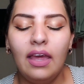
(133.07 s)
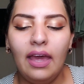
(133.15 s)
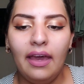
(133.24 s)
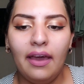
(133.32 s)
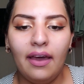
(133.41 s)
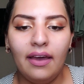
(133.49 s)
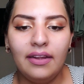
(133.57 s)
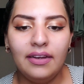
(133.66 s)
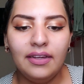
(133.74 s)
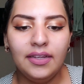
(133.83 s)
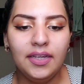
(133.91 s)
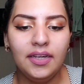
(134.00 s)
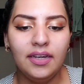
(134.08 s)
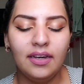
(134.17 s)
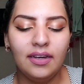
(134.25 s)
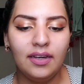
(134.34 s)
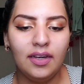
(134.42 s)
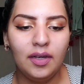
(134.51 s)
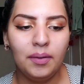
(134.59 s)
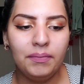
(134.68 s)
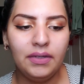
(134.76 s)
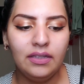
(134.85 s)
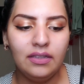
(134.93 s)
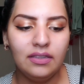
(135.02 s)

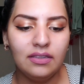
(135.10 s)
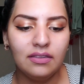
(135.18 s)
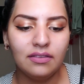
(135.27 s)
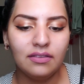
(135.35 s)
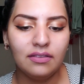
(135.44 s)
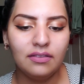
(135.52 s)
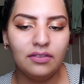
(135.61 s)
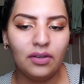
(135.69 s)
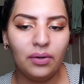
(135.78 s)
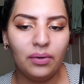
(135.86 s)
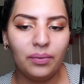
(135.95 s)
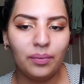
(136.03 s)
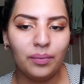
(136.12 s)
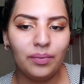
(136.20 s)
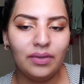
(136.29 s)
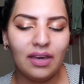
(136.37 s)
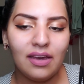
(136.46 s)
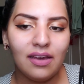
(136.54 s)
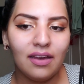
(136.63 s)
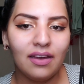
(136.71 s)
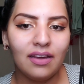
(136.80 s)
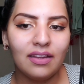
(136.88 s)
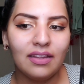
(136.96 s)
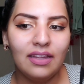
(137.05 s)
And so
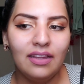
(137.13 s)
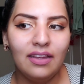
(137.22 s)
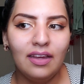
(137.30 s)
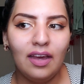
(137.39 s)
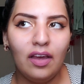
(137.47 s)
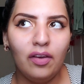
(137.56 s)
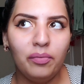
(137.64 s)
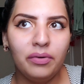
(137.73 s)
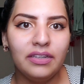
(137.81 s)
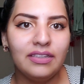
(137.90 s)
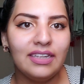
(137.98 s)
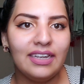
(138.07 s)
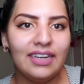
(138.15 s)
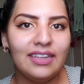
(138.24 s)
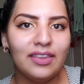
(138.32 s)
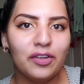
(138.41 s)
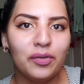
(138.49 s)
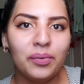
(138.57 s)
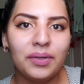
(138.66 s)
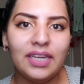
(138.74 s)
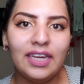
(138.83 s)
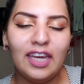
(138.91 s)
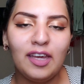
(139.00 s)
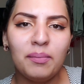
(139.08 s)
yeah, one day though,
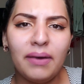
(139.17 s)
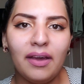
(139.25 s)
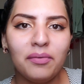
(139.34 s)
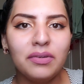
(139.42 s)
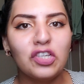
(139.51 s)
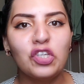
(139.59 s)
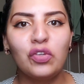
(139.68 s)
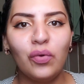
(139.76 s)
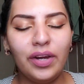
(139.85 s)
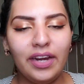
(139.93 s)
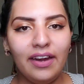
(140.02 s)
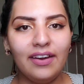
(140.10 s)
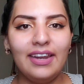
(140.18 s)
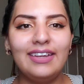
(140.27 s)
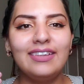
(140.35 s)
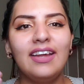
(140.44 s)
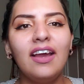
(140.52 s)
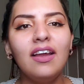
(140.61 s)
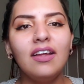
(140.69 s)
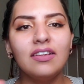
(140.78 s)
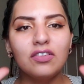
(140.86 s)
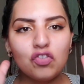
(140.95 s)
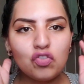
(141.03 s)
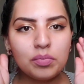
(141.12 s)
he came back with short hair, like
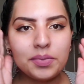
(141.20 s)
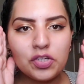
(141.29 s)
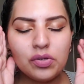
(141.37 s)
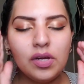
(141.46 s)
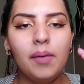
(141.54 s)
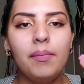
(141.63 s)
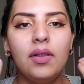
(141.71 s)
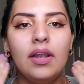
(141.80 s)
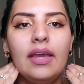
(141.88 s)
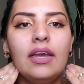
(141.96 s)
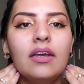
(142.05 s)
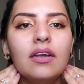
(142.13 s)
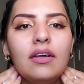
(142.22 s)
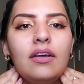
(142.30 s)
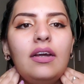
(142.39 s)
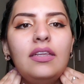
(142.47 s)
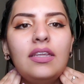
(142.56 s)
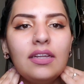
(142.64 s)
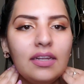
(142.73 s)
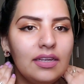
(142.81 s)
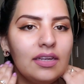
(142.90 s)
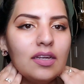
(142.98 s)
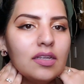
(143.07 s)
not super short, but like I think like